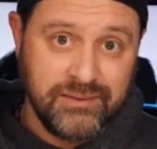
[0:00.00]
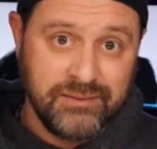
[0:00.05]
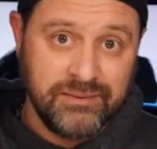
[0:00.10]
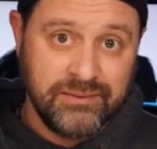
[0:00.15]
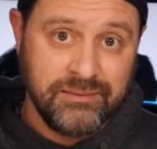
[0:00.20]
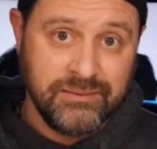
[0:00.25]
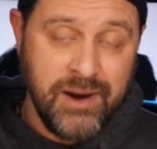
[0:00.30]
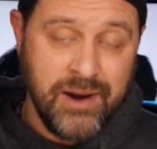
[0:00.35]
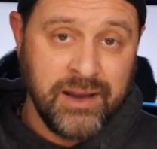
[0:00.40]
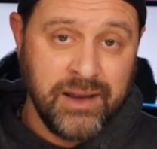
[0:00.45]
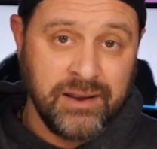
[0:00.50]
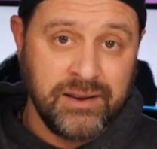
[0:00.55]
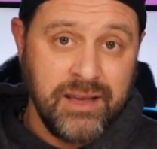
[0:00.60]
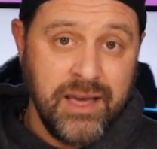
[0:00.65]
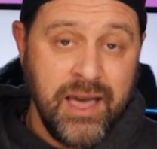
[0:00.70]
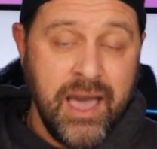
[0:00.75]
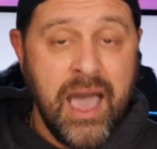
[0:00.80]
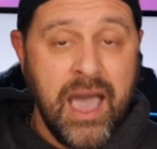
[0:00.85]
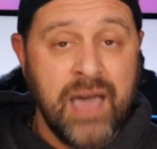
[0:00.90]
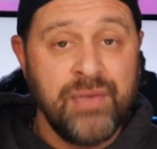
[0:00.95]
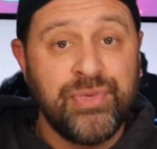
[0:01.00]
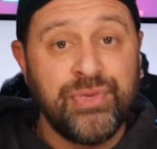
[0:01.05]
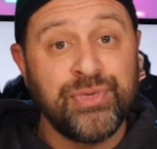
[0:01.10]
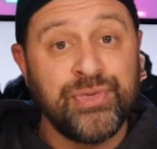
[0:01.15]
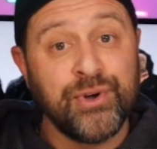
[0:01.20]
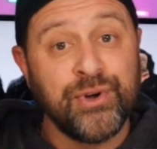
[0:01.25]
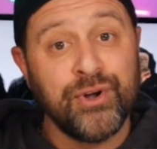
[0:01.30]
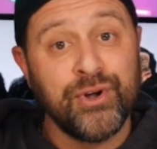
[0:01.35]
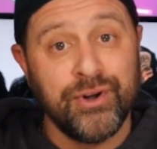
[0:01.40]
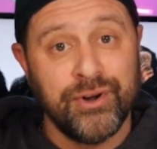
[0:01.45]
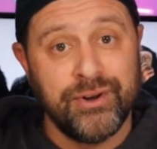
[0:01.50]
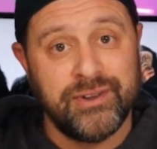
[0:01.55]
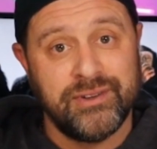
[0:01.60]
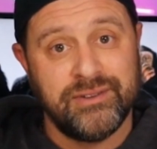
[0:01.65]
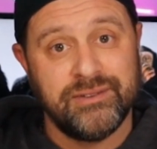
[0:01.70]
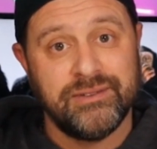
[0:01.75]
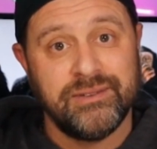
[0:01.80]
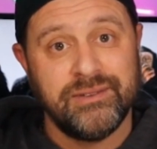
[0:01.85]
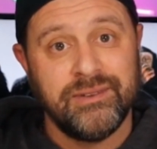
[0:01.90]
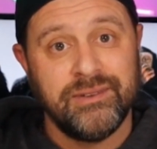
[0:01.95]
Right. And
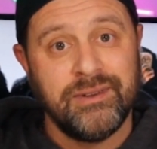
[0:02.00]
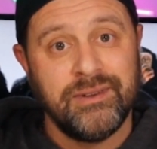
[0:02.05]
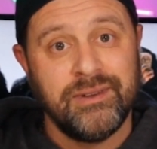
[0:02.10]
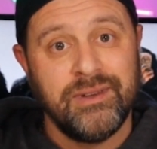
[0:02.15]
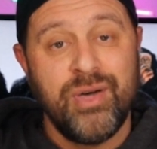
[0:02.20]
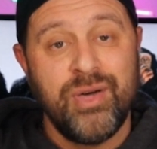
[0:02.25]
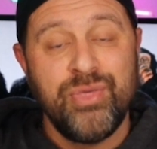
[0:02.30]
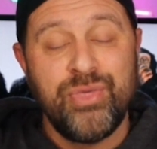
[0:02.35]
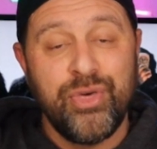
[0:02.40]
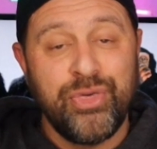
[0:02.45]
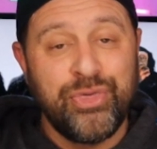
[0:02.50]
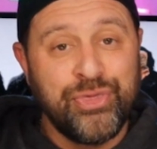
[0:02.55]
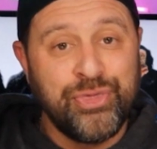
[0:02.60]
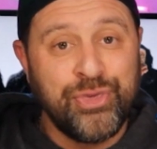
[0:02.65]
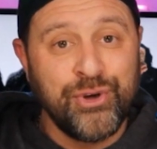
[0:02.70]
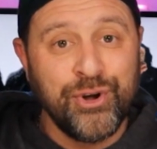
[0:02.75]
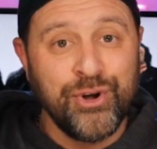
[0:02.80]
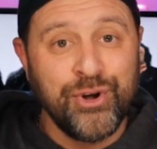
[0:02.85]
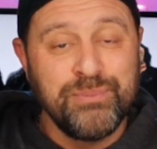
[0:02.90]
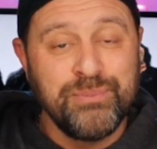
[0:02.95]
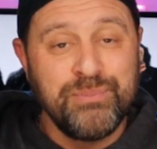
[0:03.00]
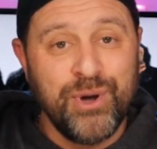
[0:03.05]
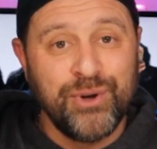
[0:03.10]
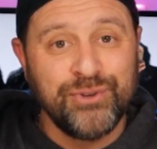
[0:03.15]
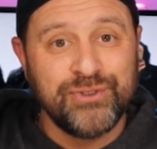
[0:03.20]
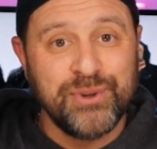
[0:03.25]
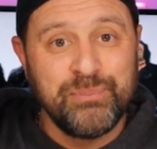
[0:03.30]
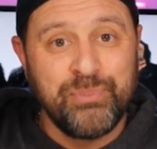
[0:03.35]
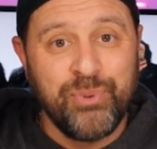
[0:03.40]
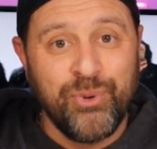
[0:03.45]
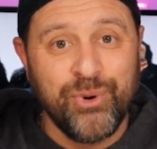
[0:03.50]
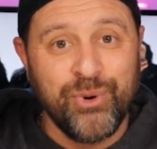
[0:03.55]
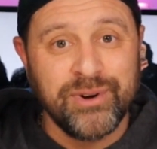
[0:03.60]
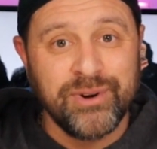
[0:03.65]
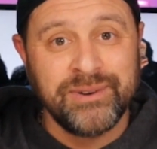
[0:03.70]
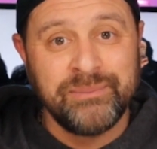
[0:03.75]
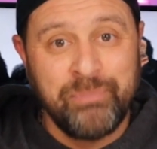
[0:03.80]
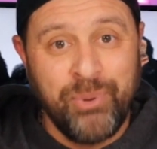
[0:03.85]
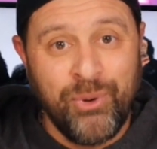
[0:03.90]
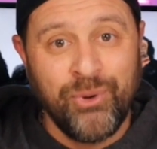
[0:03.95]
the third most
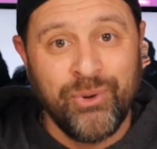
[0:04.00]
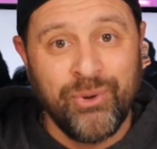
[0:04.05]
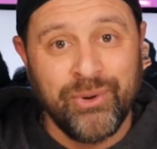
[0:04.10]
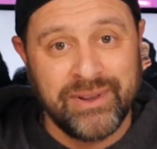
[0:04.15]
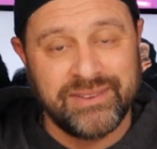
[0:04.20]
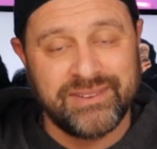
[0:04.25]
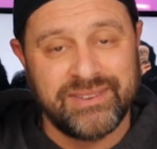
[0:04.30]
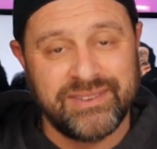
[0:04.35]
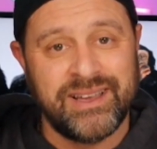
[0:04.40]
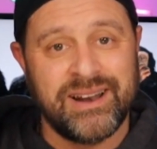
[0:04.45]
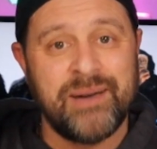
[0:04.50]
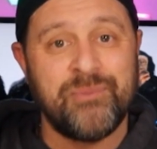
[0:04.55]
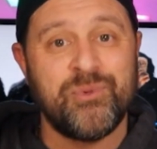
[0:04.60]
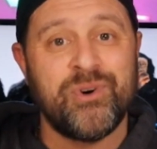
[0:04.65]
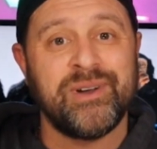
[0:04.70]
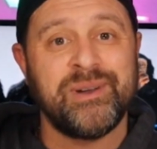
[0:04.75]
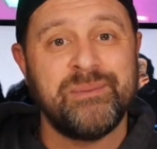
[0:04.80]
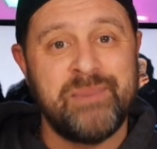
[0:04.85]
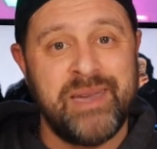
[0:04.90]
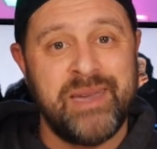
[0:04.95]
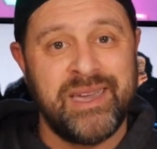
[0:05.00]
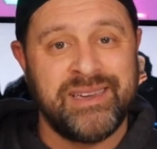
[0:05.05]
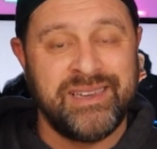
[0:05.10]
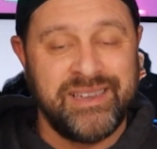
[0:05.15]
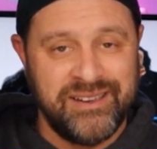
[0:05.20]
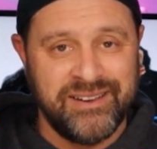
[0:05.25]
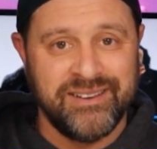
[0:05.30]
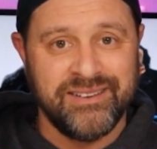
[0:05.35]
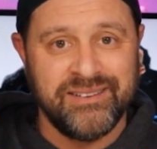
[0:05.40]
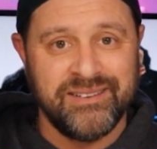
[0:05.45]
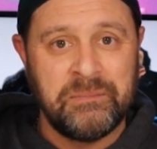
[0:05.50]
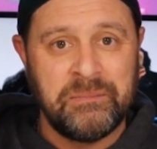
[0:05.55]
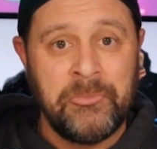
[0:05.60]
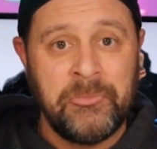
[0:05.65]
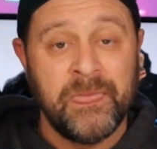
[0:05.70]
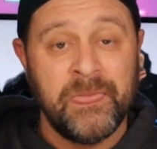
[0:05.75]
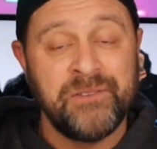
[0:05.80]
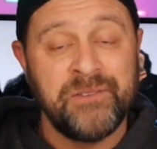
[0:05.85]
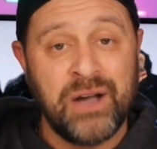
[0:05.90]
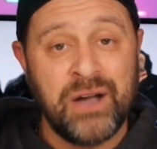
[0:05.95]
important point that I want to make here
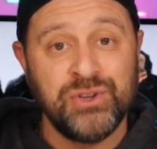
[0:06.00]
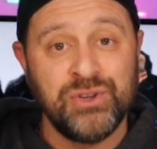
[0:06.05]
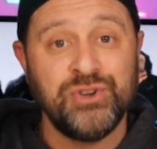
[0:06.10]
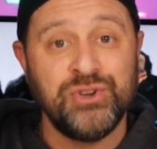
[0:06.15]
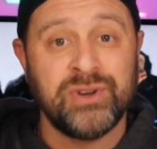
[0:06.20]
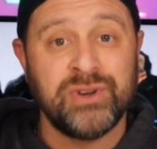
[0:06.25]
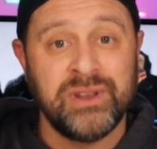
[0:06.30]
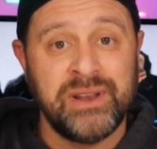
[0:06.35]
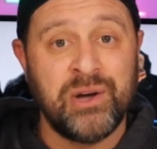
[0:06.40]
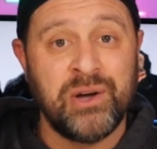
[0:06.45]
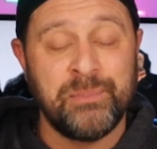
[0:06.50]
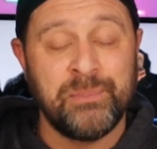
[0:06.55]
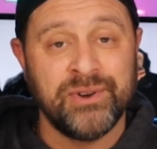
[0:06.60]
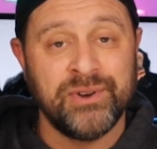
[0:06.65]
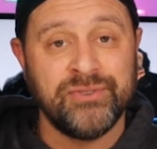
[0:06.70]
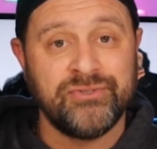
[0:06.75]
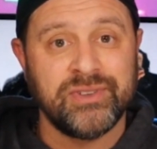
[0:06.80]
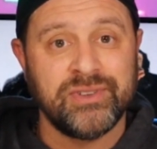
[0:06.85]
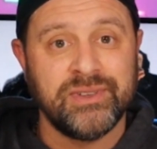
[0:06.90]
of how you can help Maersk